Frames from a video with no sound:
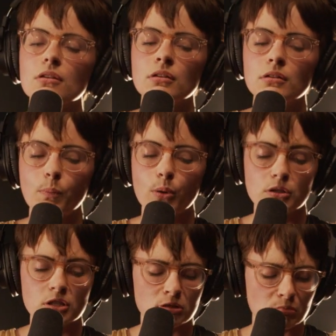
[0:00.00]
Who
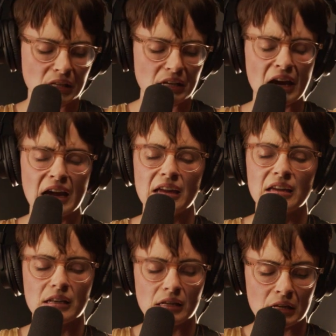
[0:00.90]
puts me
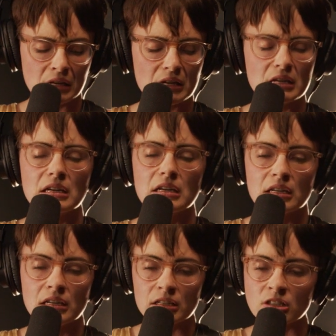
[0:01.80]
at
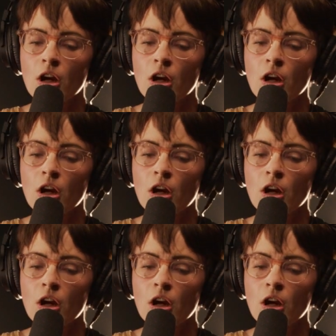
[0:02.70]
ease?